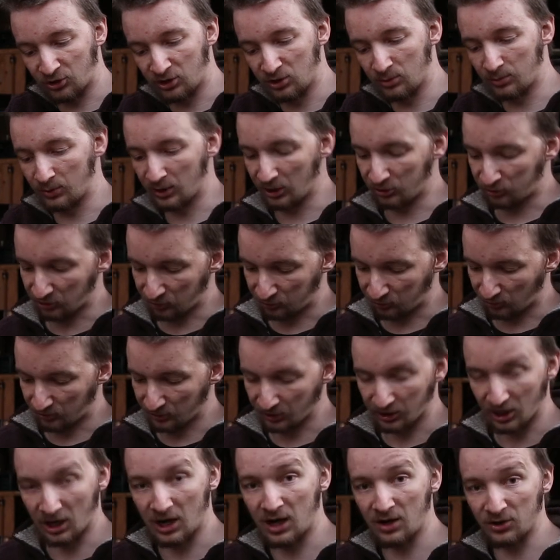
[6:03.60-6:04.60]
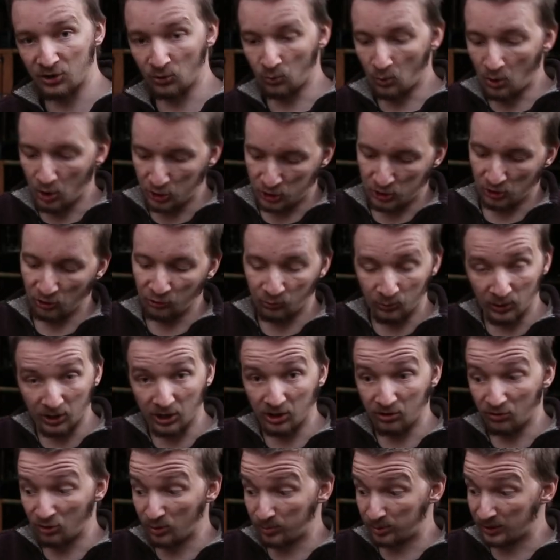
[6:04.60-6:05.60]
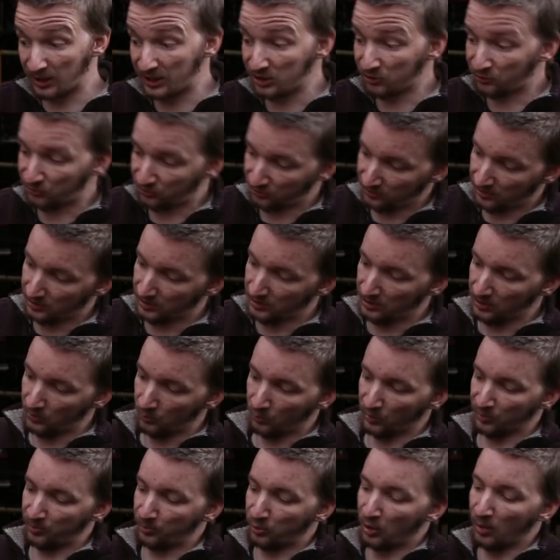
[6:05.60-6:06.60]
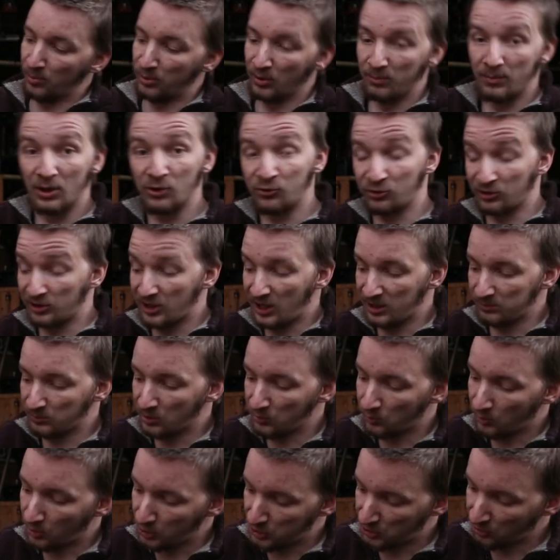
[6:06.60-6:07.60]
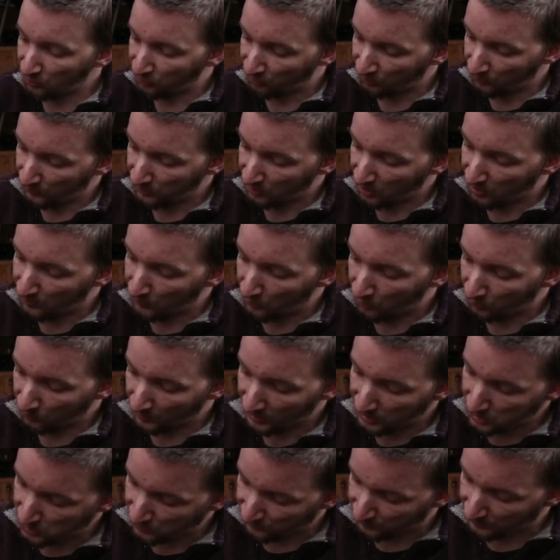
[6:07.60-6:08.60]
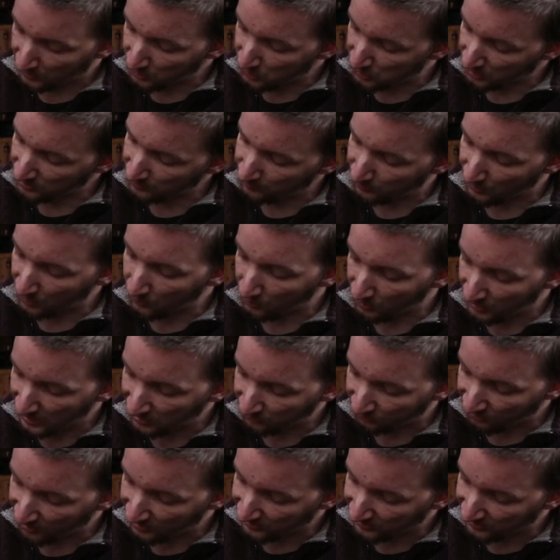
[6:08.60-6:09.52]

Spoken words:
going to exist on the car. The washers we're going to replace with proper misalignment washers so that we've got more range of motion, but we'll get to